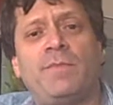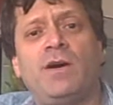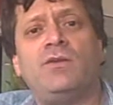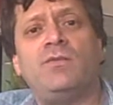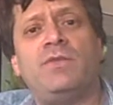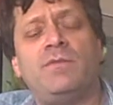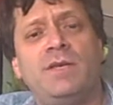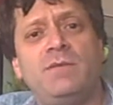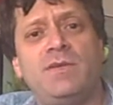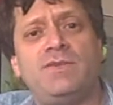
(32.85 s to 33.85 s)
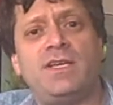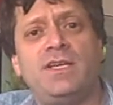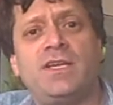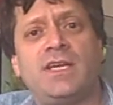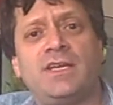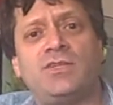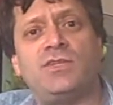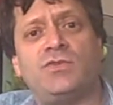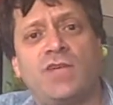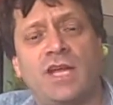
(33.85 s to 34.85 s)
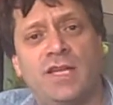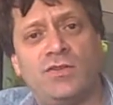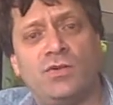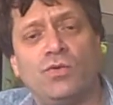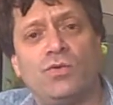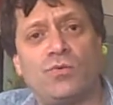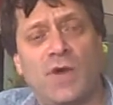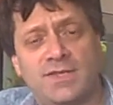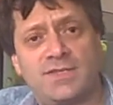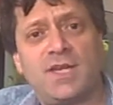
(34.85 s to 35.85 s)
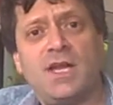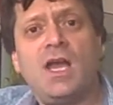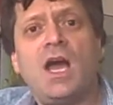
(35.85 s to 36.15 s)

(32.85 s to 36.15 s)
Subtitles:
a partner with the BBC Connect and Create in the Northwest,